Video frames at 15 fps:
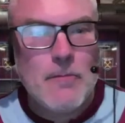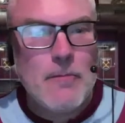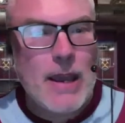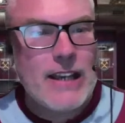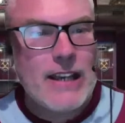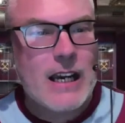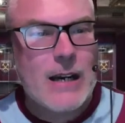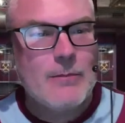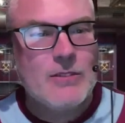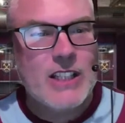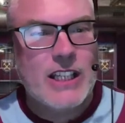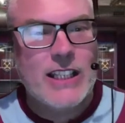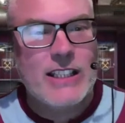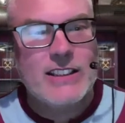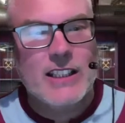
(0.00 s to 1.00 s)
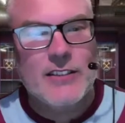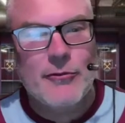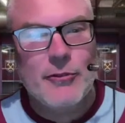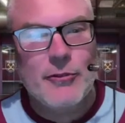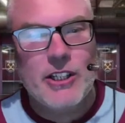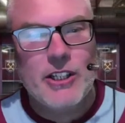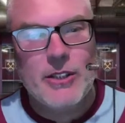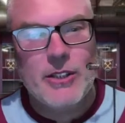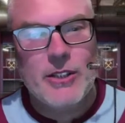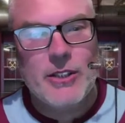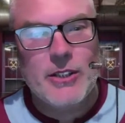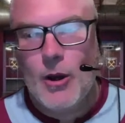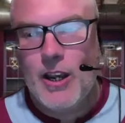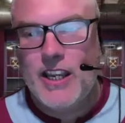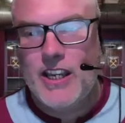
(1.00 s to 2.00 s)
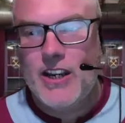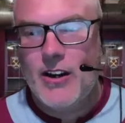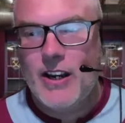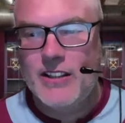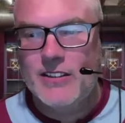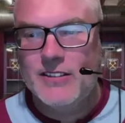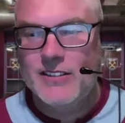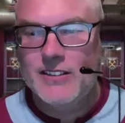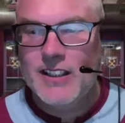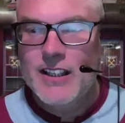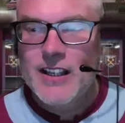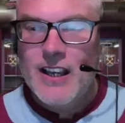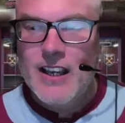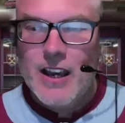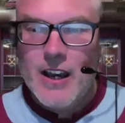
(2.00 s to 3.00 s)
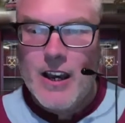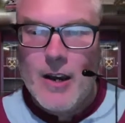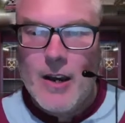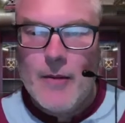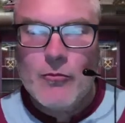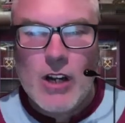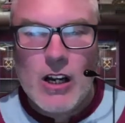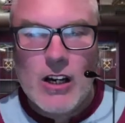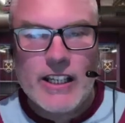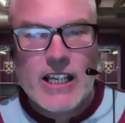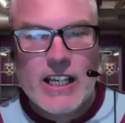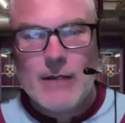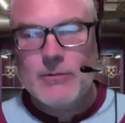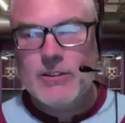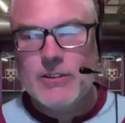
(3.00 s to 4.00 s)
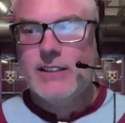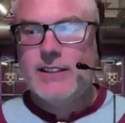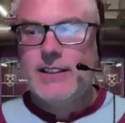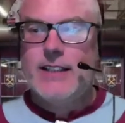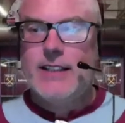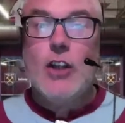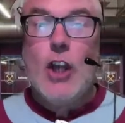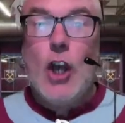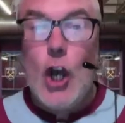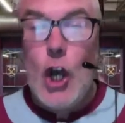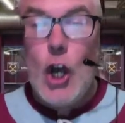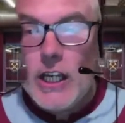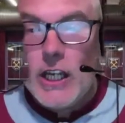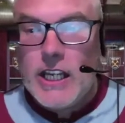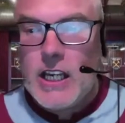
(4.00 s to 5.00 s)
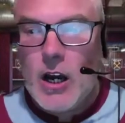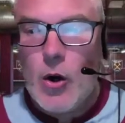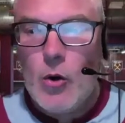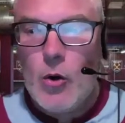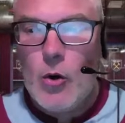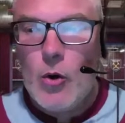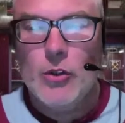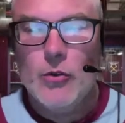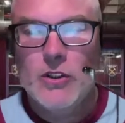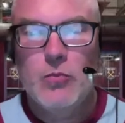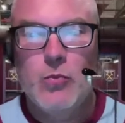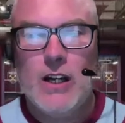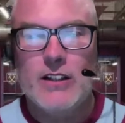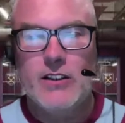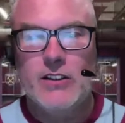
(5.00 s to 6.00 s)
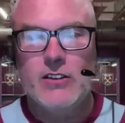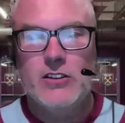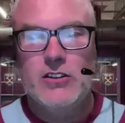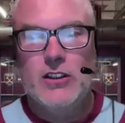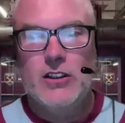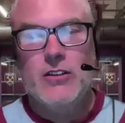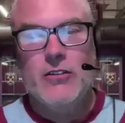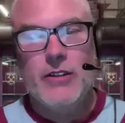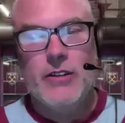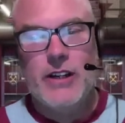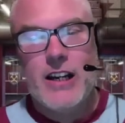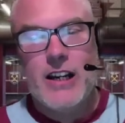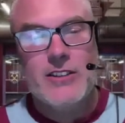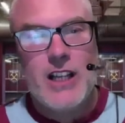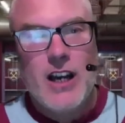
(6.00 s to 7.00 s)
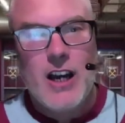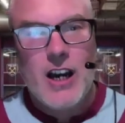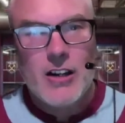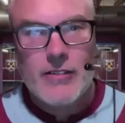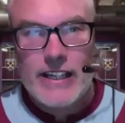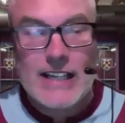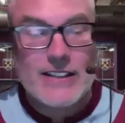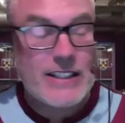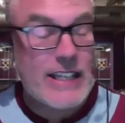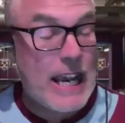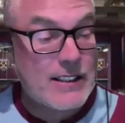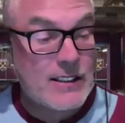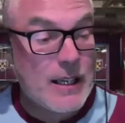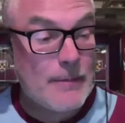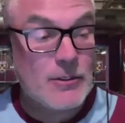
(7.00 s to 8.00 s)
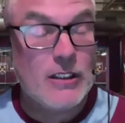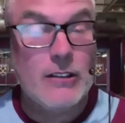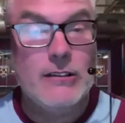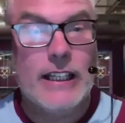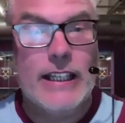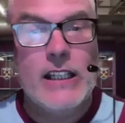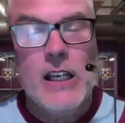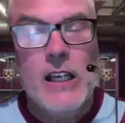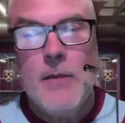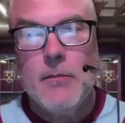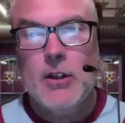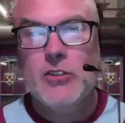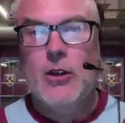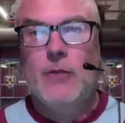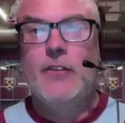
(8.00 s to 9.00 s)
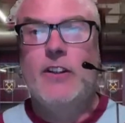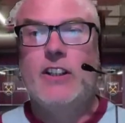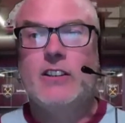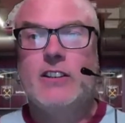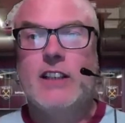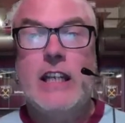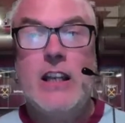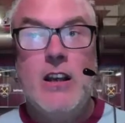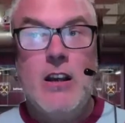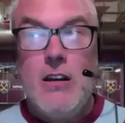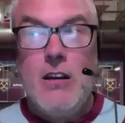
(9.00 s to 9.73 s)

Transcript: Ben comes in, he says 3-0 with the Mighty Irons. Rani comes in, says an early goal would do us wonders. The longer it goes, the harder it gets. Yes, absolutely. Because obviously,